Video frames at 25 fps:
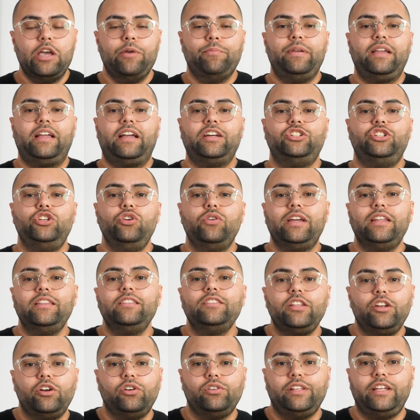because you can
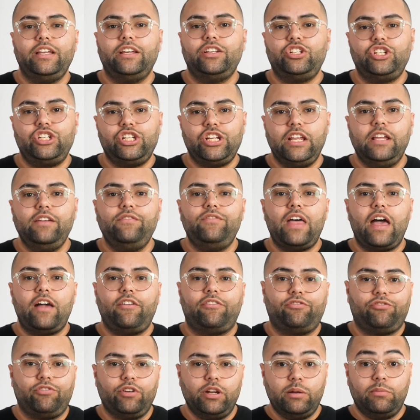literally achieve
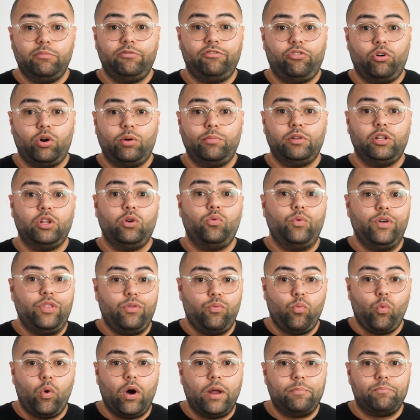that freedom formula with
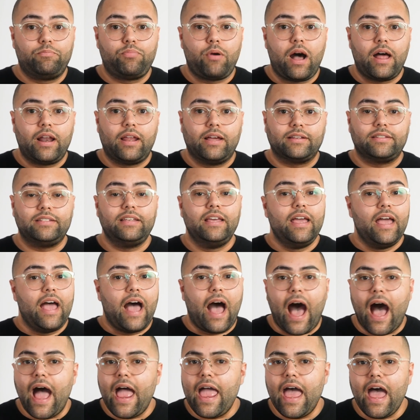one product.
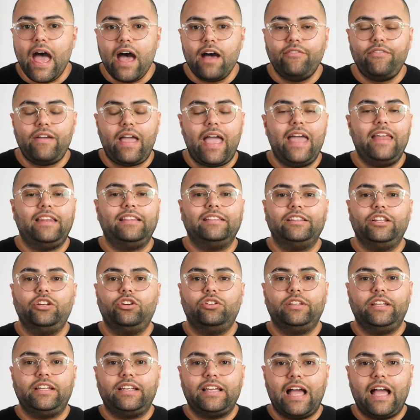I have and literally